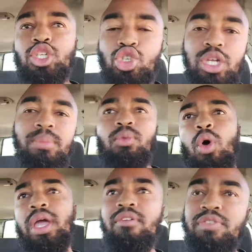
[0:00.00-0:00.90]
extreme
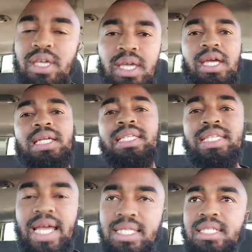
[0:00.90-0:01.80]
or heavy
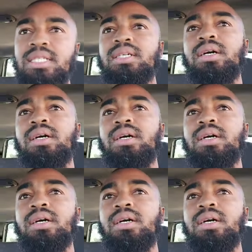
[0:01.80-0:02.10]
debt.